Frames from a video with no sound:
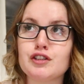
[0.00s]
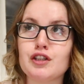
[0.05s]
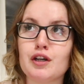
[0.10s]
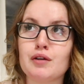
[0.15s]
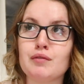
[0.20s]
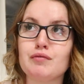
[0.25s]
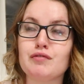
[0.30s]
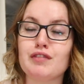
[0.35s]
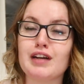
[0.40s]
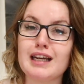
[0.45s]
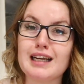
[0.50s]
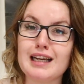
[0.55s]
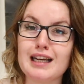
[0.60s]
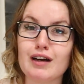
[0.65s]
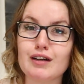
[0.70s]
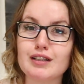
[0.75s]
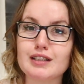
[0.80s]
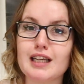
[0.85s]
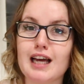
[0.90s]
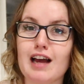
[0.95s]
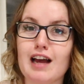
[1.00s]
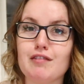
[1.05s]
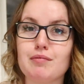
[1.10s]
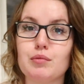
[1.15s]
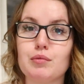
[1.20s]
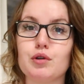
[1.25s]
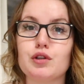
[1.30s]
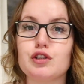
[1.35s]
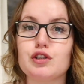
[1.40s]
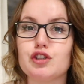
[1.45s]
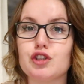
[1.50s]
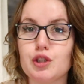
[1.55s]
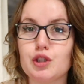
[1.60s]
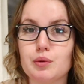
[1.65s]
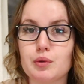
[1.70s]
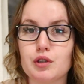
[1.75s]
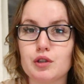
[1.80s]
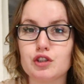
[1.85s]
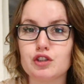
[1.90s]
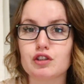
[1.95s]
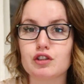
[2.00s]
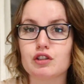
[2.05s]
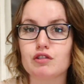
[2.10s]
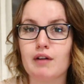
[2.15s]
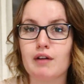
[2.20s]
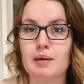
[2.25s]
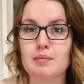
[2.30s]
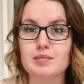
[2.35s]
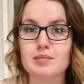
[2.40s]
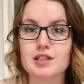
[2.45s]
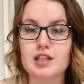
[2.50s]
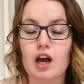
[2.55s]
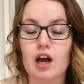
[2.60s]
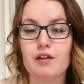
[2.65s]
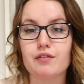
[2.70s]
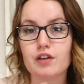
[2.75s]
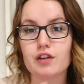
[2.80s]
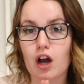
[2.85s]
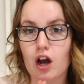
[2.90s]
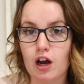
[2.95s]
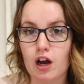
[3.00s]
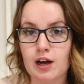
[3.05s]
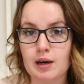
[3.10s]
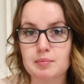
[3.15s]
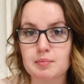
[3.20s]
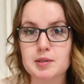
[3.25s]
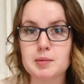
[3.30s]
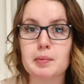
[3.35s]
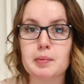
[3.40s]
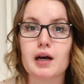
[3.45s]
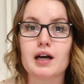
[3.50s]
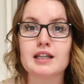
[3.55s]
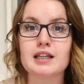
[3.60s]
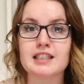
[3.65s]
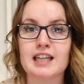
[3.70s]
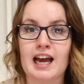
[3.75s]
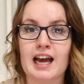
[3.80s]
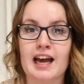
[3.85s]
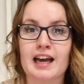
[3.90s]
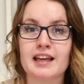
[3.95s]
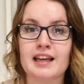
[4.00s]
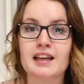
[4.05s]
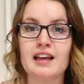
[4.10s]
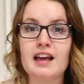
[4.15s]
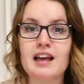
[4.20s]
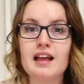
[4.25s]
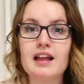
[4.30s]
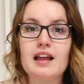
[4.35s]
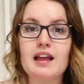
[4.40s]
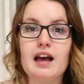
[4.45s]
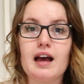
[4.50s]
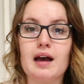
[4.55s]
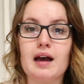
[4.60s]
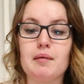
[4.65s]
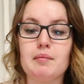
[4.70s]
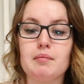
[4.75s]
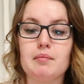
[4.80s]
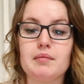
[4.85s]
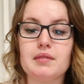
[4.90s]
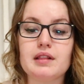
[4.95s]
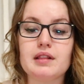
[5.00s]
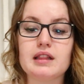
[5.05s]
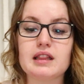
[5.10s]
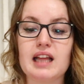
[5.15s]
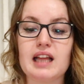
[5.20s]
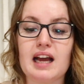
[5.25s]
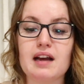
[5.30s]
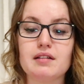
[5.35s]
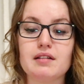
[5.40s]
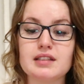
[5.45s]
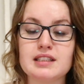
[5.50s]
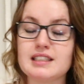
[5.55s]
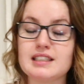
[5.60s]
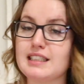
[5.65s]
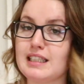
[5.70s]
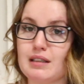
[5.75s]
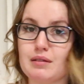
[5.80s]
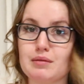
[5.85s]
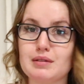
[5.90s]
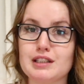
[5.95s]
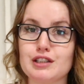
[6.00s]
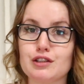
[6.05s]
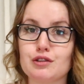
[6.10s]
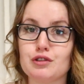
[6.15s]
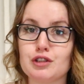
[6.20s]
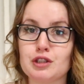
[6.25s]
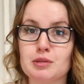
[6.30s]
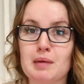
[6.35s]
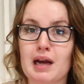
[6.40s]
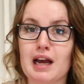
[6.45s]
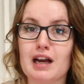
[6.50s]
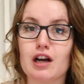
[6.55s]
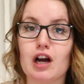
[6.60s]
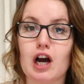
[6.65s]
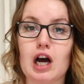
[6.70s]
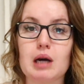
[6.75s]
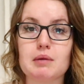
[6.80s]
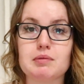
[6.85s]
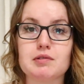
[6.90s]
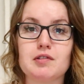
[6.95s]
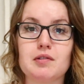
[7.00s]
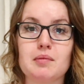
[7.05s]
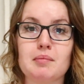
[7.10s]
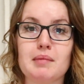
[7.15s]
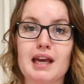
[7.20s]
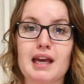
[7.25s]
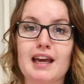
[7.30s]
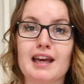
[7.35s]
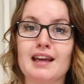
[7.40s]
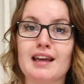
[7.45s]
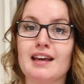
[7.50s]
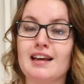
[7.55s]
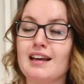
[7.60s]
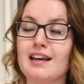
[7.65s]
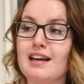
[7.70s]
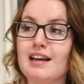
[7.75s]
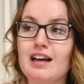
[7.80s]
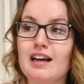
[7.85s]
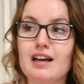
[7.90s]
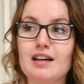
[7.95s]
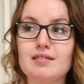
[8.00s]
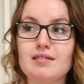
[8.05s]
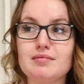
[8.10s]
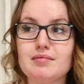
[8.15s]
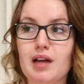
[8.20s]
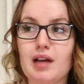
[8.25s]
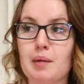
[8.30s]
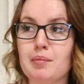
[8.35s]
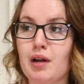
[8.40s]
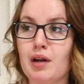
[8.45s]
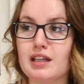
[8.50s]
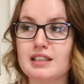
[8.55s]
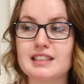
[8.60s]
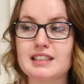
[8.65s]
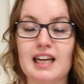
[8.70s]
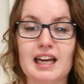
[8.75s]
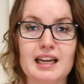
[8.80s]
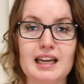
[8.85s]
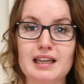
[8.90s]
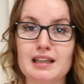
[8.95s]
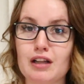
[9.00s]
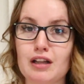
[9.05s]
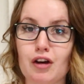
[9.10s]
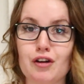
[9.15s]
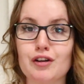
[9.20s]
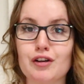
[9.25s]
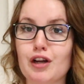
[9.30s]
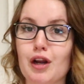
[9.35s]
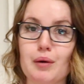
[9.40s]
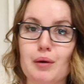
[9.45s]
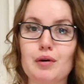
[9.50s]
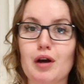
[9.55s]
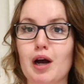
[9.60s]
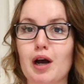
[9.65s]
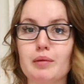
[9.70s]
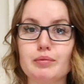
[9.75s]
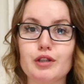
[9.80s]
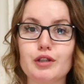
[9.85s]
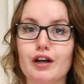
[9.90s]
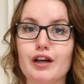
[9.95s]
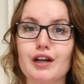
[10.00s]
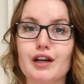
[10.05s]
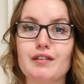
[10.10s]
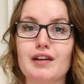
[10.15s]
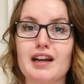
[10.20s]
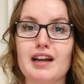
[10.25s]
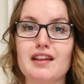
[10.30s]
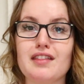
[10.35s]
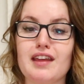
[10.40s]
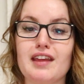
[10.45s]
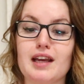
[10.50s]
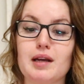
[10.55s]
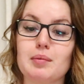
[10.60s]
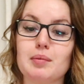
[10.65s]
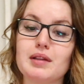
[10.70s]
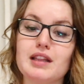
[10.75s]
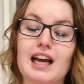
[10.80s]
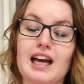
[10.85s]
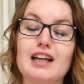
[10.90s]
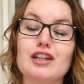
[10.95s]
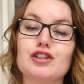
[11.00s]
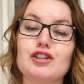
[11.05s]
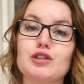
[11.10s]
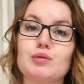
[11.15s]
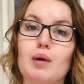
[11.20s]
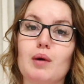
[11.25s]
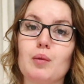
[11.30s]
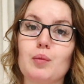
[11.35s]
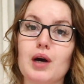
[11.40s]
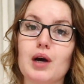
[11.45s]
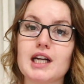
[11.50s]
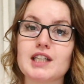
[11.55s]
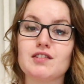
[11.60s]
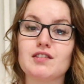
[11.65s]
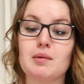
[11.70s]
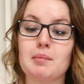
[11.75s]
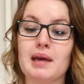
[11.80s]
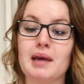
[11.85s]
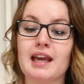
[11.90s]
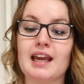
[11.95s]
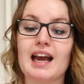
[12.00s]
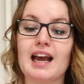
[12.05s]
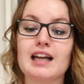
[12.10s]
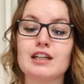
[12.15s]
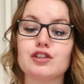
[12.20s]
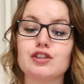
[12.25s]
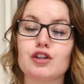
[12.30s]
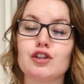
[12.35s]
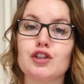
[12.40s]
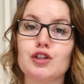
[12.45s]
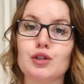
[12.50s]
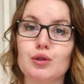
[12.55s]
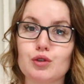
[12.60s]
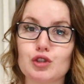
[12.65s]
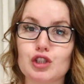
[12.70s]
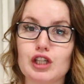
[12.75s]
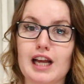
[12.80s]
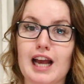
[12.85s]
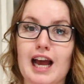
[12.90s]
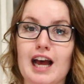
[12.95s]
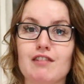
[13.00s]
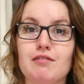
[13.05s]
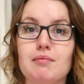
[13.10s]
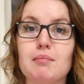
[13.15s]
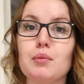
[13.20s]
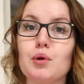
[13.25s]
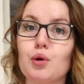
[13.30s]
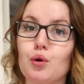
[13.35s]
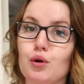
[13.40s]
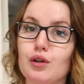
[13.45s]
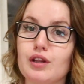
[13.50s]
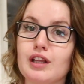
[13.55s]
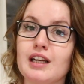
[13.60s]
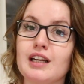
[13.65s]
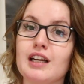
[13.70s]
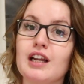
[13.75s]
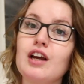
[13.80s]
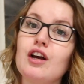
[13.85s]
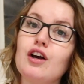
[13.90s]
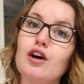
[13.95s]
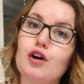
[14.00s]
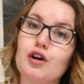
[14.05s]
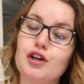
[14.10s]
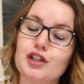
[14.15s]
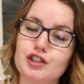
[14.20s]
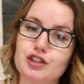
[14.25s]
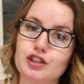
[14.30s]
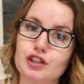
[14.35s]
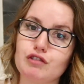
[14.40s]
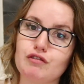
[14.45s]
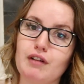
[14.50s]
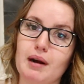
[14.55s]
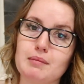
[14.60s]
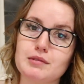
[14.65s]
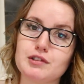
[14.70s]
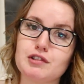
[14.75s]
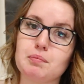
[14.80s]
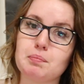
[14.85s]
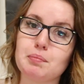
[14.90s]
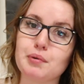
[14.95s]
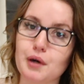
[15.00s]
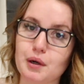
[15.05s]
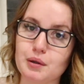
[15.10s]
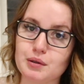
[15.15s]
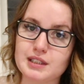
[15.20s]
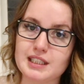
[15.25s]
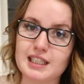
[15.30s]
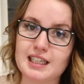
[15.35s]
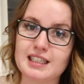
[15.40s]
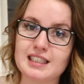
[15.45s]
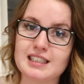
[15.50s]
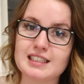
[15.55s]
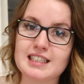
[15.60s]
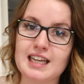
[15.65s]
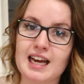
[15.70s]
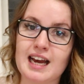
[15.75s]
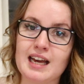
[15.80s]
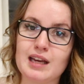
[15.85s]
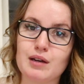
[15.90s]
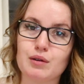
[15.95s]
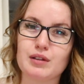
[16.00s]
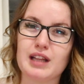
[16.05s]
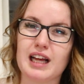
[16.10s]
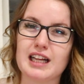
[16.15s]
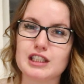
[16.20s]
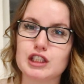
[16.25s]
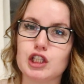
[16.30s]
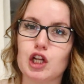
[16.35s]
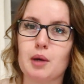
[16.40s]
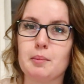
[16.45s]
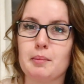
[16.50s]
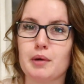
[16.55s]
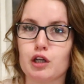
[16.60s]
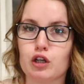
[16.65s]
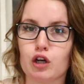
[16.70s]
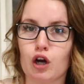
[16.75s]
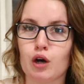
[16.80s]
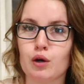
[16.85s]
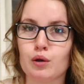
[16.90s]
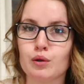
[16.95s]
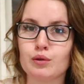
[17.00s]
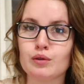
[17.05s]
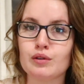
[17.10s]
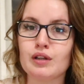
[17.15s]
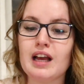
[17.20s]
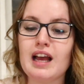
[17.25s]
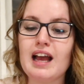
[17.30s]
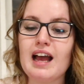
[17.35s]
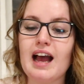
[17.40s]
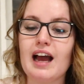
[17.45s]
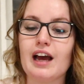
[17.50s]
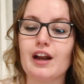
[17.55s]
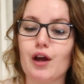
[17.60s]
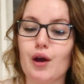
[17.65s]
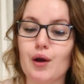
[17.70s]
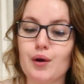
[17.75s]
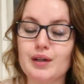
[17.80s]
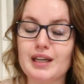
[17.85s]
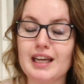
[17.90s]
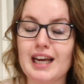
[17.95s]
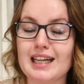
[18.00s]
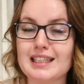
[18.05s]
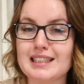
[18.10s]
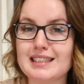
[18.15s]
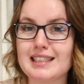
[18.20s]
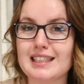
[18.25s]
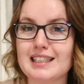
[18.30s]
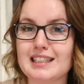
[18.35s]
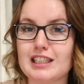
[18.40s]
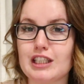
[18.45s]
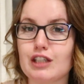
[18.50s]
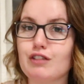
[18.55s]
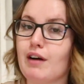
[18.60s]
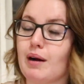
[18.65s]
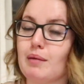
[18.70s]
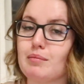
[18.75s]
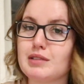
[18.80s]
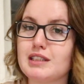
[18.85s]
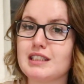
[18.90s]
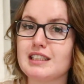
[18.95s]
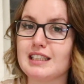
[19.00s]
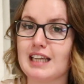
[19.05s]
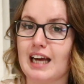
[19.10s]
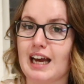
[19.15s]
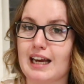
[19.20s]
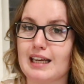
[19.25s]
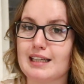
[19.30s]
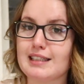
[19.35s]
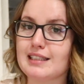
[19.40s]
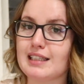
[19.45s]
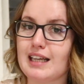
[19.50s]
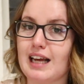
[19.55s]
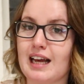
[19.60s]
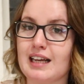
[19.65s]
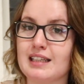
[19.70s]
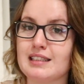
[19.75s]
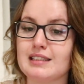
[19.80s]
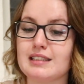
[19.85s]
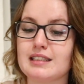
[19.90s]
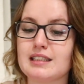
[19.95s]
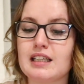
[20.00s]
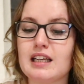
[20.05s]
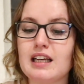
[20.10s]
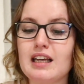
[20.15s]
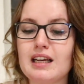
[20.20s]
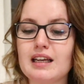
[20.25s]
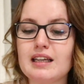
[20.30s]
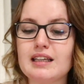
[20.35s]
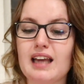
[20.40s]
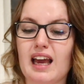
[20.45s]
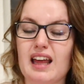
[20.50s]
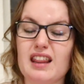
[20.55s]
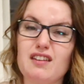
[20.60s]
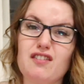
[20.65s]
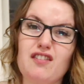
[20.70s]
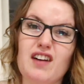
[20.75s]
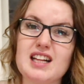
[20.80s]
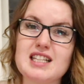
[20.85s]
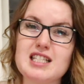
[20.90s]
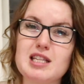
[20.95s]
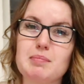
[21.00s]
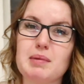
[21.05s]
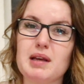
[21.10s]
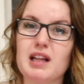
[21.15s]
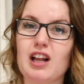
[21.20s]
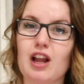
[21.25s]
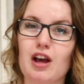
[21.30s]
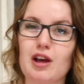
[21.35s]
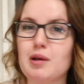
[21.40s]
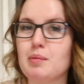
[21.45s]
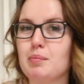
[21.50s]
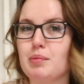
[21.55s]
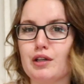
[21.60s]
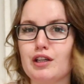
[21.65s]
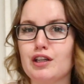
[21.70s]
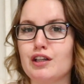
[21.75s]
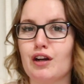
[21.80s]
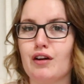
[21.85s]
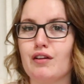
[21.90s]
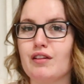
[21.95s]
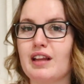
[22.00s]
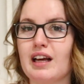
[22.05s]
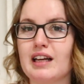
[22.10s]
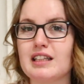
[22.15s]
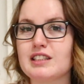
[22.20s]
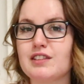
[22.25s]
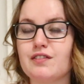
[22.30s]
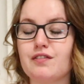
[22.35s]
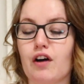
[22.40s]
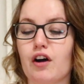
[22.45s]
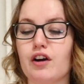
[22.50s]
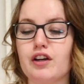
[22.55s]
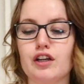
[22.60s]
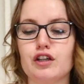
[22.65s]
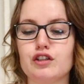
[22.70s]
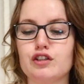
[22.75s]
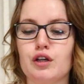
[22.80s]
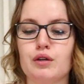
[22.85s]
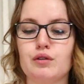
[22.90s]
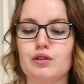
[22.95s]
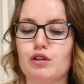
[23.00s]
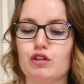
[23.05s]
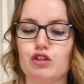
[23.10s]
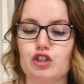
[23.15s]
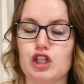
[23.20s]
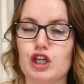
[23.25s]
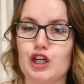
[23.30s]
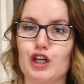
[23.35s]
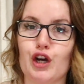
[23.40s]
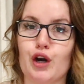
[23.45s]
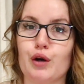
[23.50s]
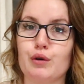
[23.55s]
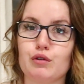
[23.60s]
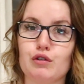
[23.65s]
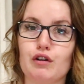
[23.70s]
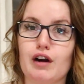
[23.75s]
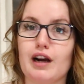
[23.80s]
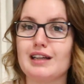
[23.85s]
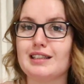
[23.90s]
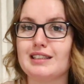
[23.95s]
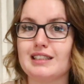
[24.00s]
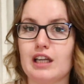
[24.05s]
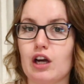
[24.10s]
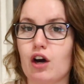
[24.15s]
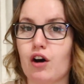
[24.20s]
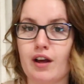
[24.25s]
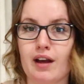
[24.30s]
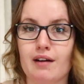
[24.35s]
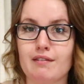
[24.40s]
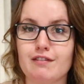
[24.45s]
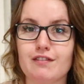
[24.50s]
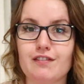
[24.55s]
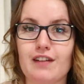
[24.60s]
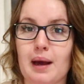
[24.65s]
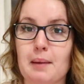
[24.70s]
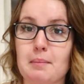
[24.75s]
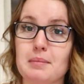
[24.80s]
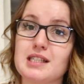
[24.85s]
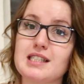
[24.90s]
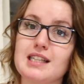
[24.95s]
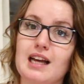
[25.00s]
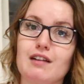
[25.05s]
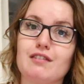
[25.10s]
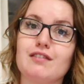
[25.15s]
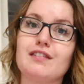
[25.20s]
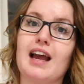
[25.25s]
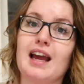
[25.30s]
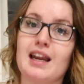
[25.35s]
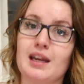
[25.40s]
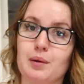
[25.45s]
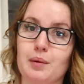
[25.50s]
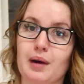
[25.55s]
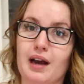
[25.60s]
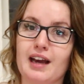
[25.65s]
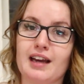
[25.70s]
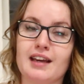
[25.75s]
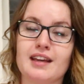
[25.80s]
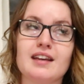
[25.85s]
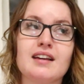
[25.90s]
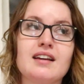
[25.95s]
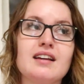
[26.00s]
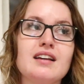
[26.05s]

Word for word: don't really like to have more than 200 grams of carbs per day. Um, that still is a good amount of carbs for me I'm not saying like low carb diet or anything, but that is just what works for me. And I usually have more than 100 grams of protein a day, or that's like my goal. And I only had 60 grams today. And yeah, the fat's a bit low, but you know, that's fine. I don't usually go crazy high on fat myself anyway.